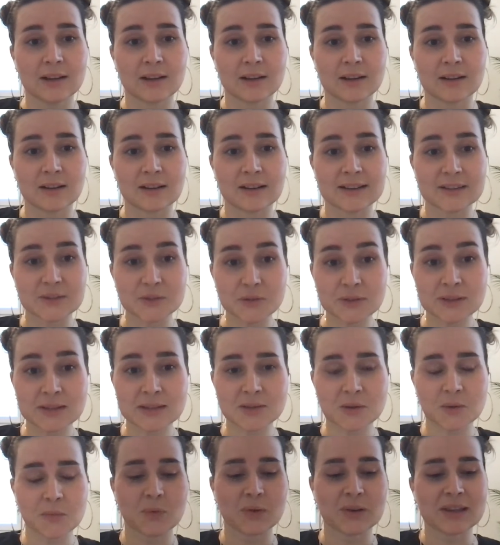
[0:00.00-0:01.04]

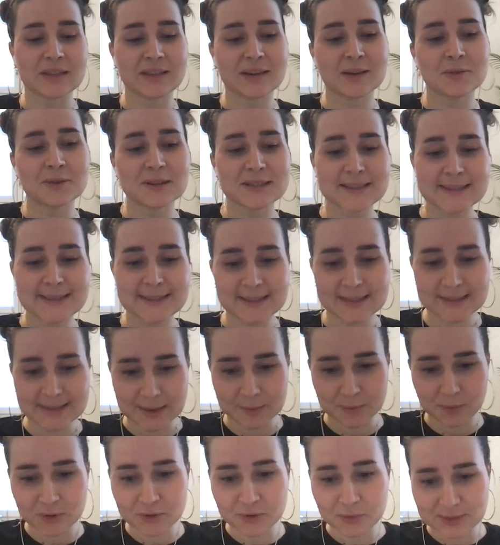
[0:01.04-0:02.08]
this company. That was in
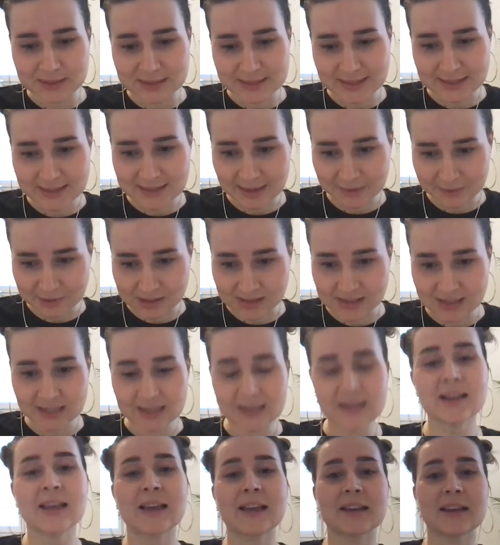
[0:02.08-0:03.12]
December
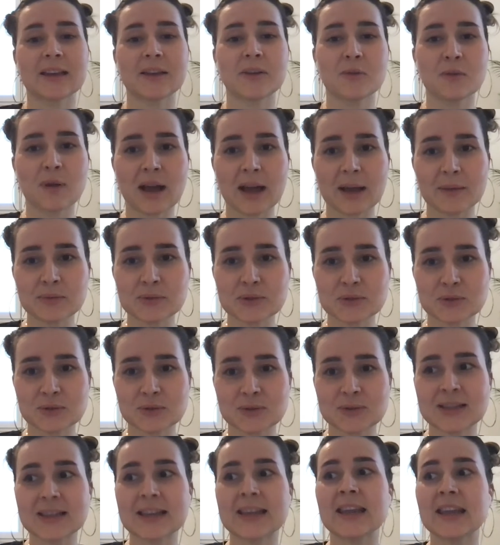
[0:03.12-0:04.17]
2017, and I knew
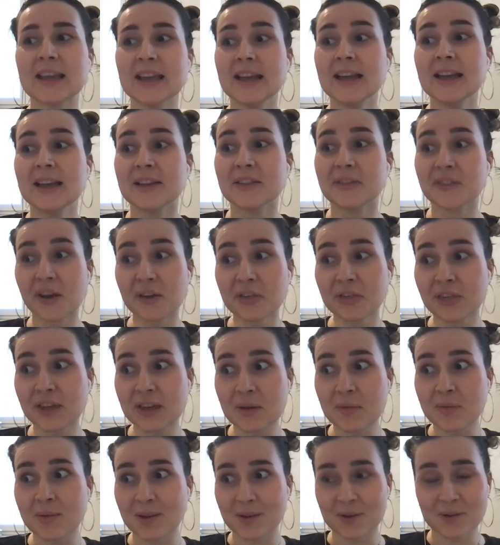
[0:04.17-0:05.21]
absolutely nothing
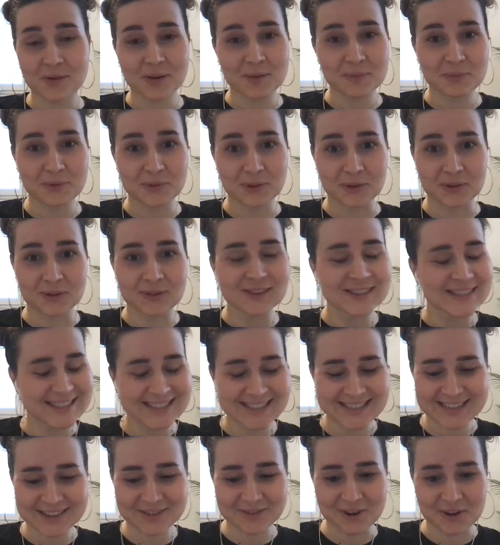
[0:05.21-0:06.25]
about crypto,
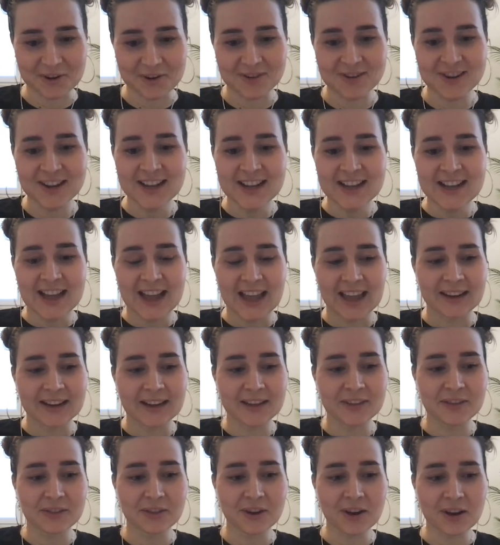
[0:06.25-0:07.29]
zero. And
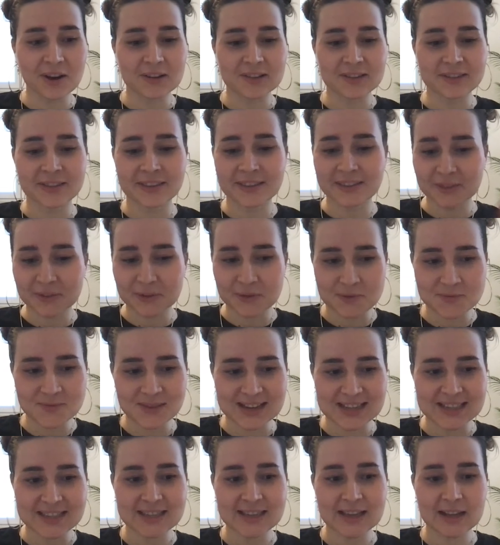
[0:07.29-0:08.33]
I thought to
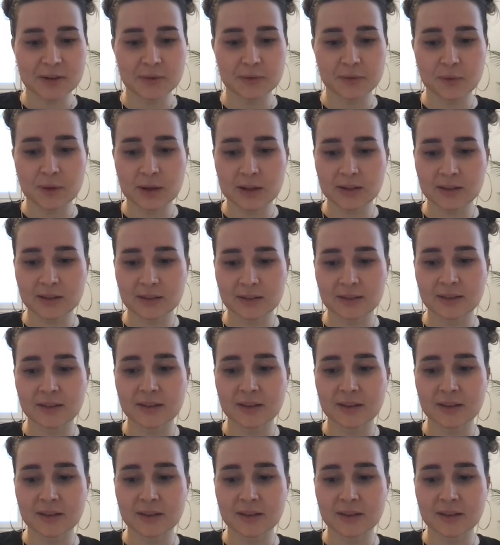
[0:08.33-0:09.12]
myself, well,